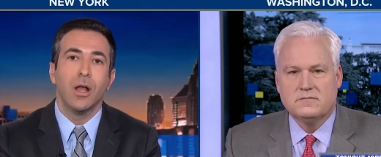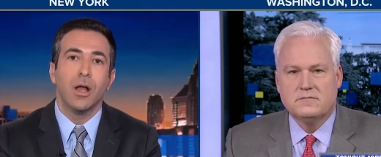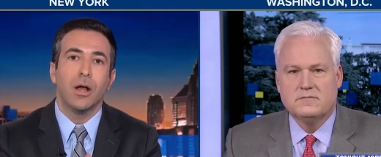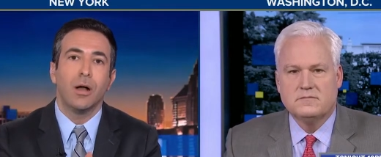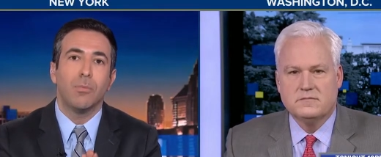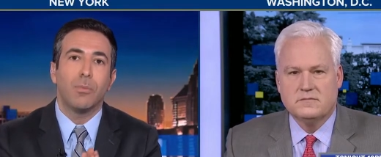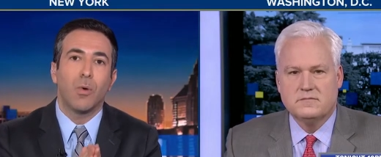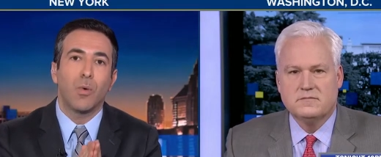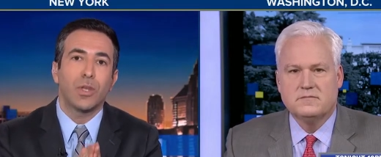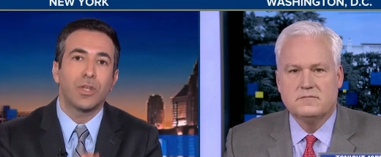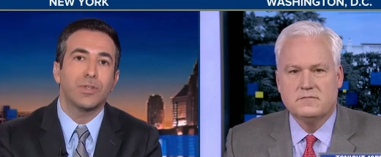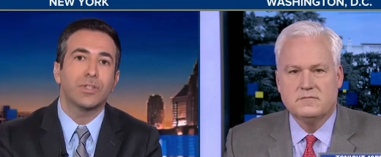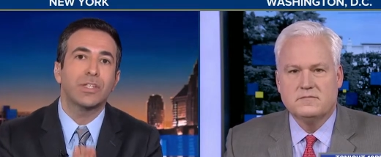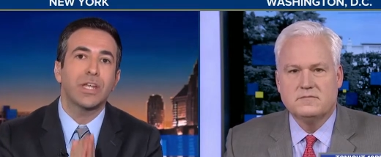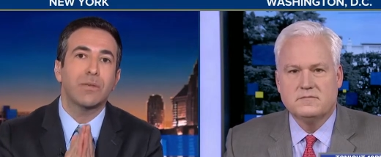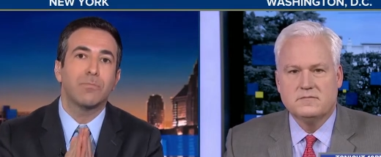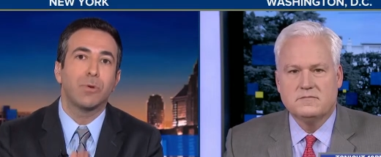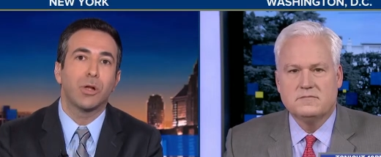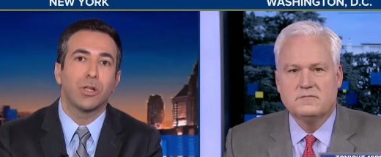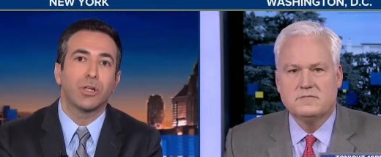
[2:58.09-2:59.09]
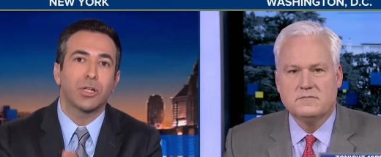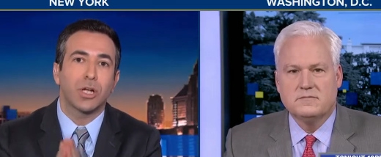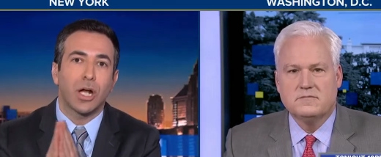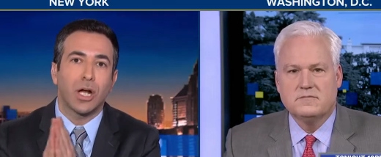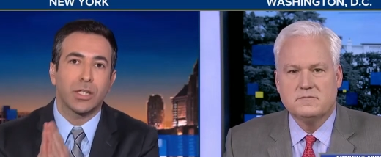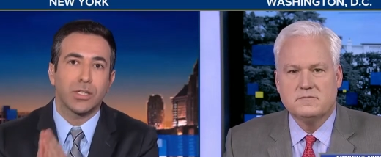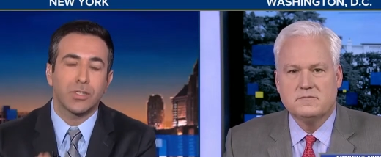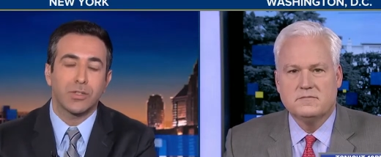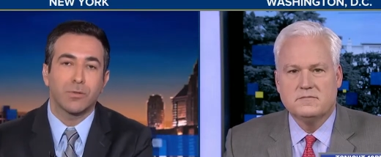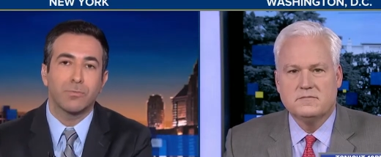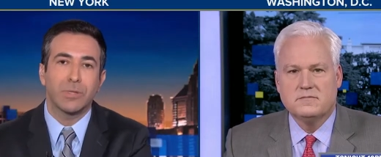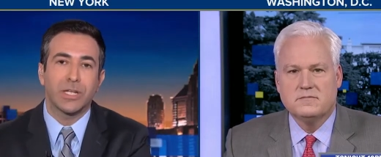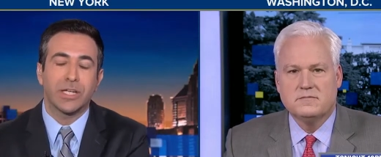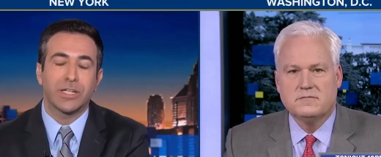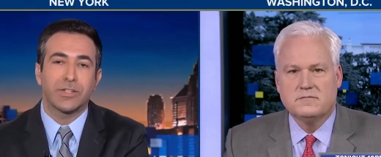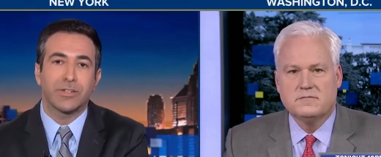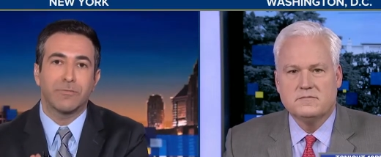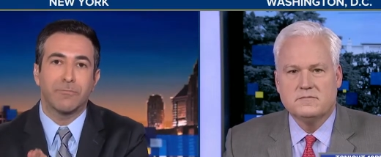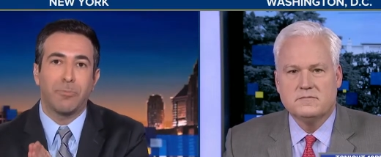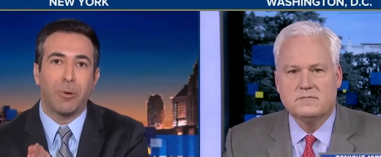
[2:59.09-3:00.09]
Speaker 1: But when you say Mueller gone soon because
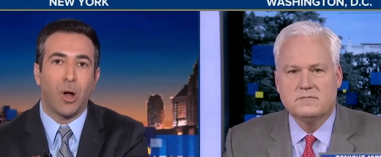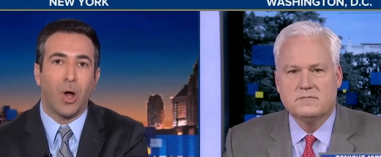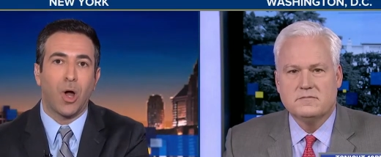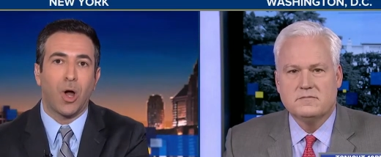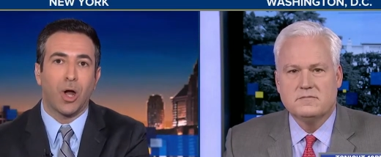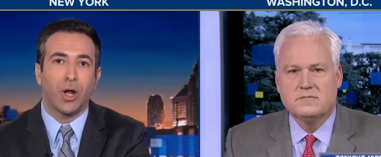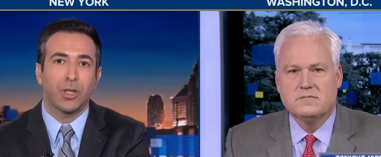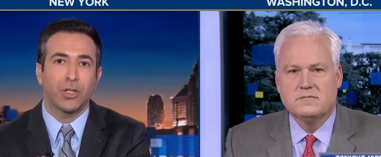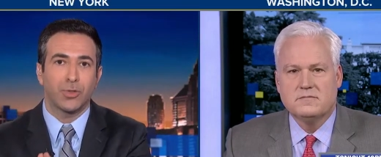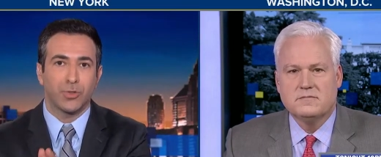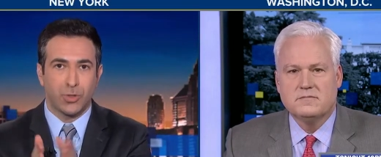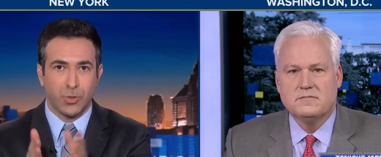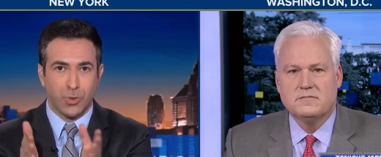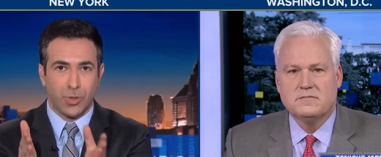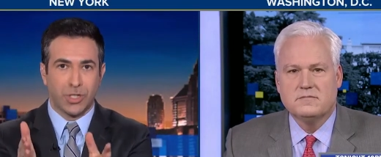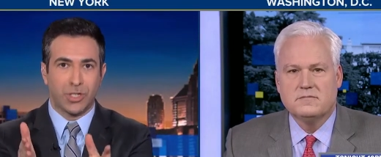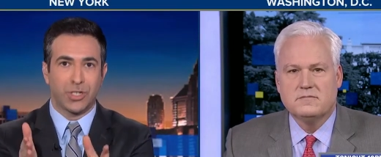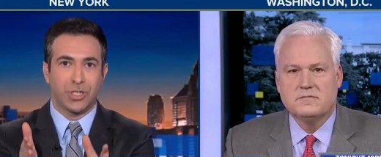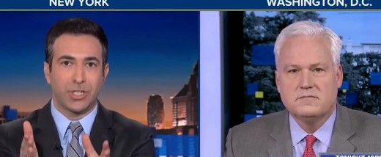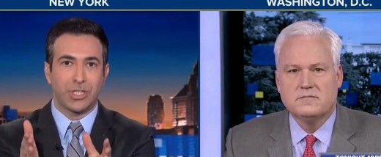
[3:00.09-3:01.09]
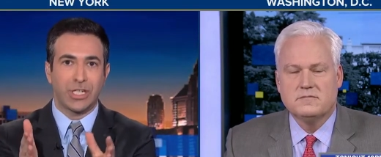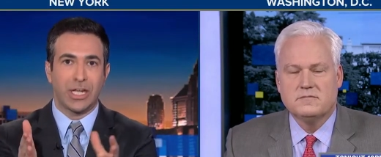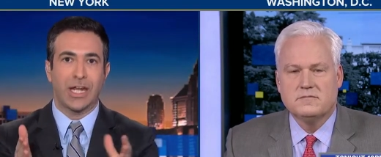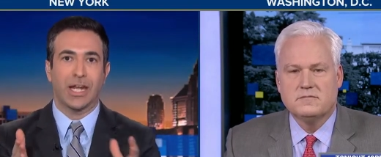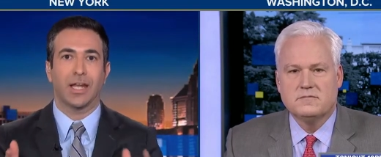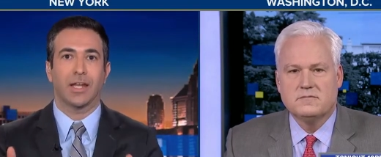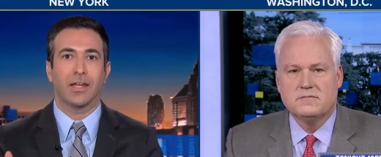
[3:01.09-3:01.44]
of Barr, you do understand